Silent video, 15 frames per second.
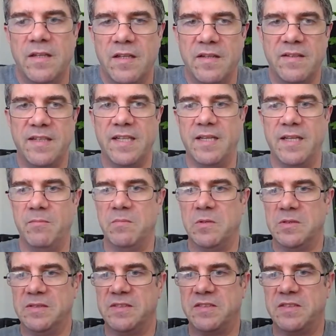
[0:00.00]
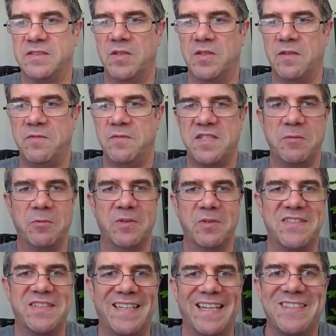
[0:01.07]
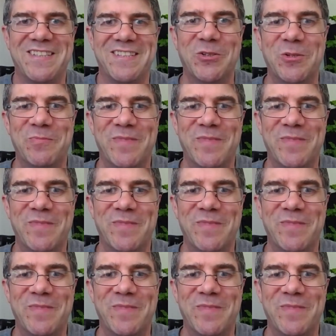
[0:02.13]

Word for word: yeah, someone obviously wants to get told them.